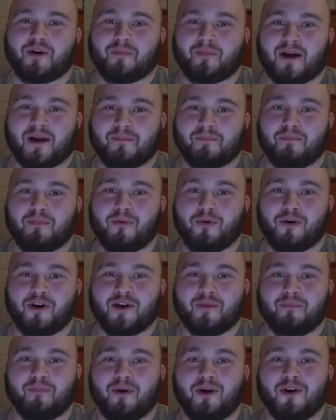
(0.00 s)
but my
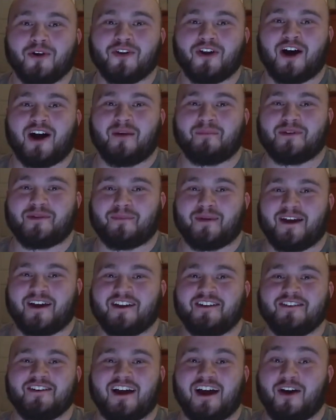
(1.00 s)
boy Bald Omni
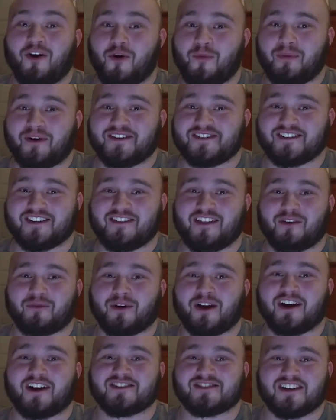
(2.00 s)
Man, I hope I said that
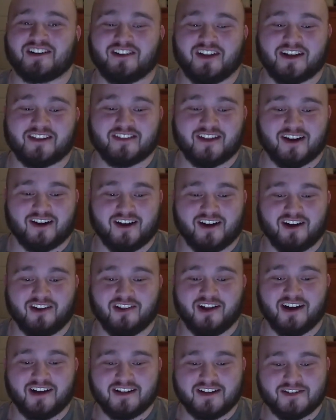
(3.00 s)
right because I like that guy a
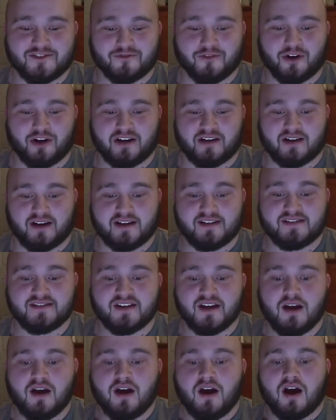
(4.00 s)
lot. He's very
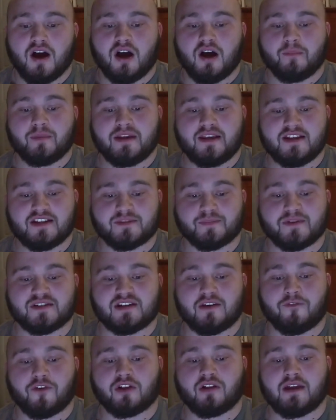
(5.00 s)
nice. Um, he
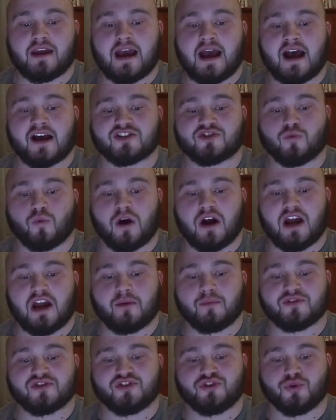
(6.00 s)
specifically asked why
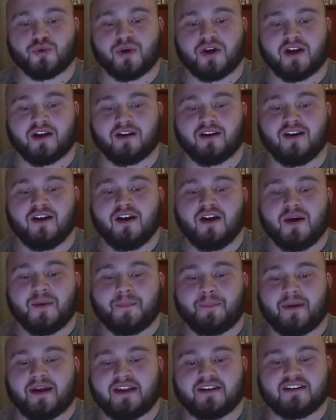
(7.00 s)
I was doing
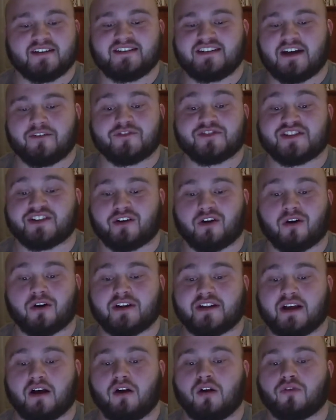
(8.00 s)
banded deficit
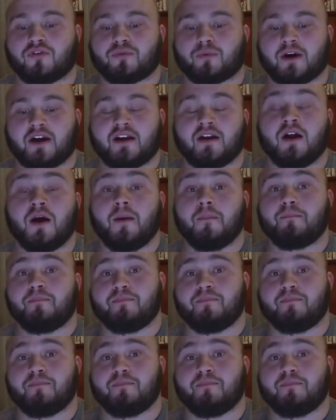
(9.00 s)
RDLs, right?